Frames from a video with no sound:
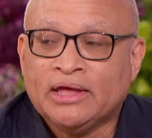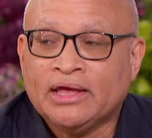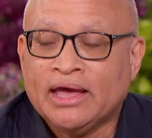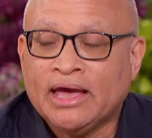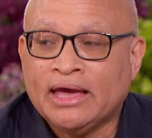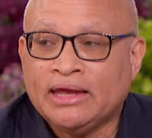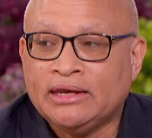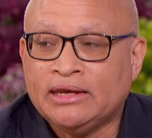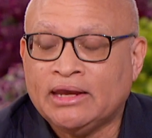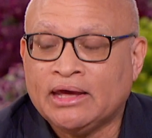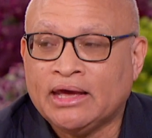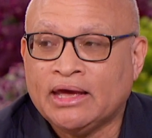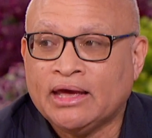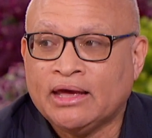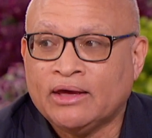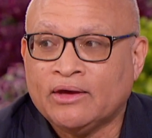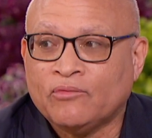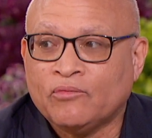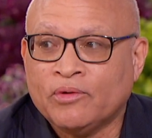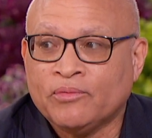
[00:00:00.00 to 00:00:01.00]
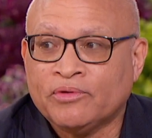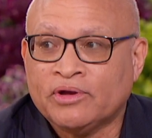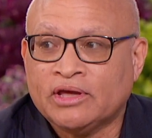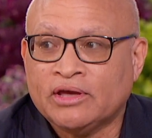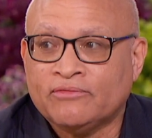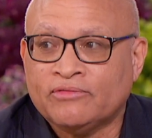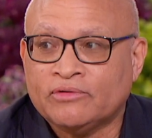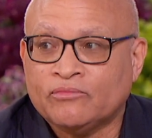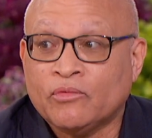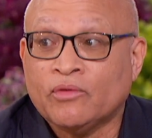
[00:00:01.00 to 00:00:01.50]
And uh, we were
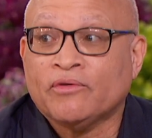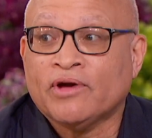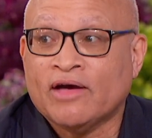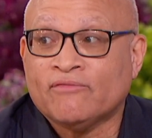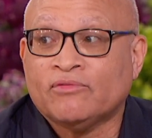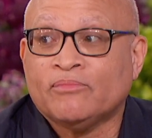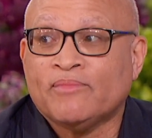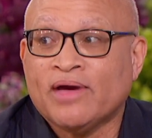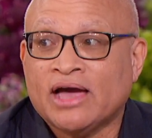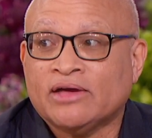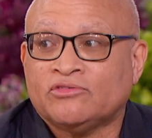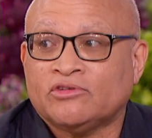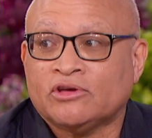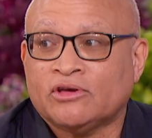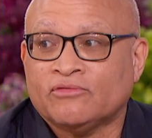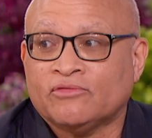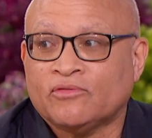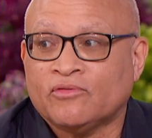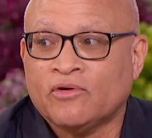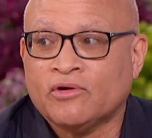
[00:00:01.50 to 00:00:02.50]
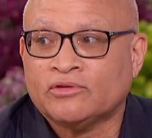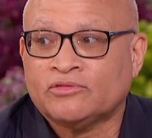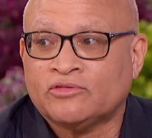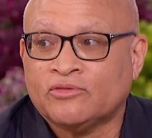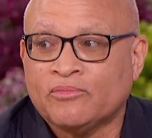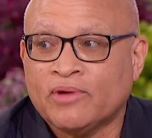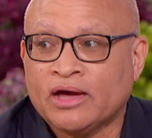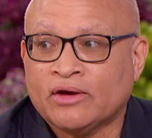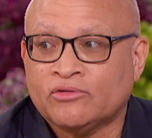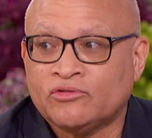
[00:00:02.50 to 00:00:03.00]
giving, we were having Magic give award
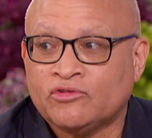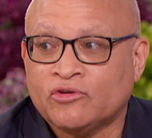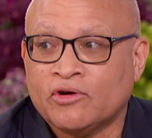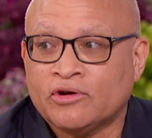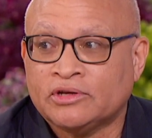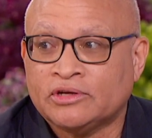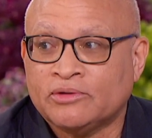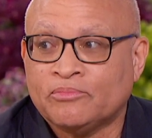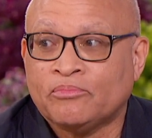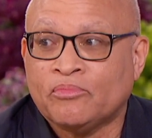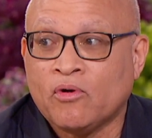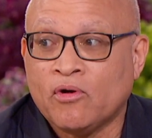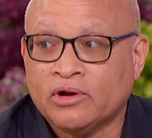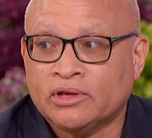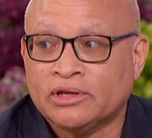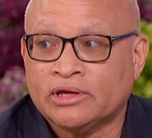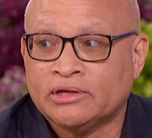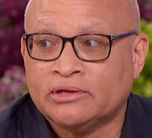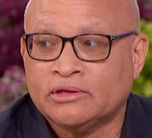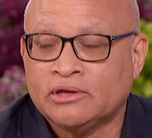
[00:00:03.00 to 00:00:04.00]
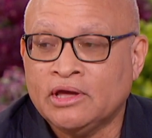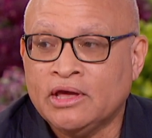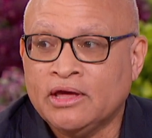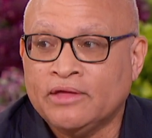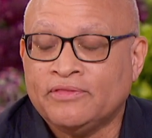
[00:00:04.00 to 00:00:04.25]
to Michael Jordan in Portland.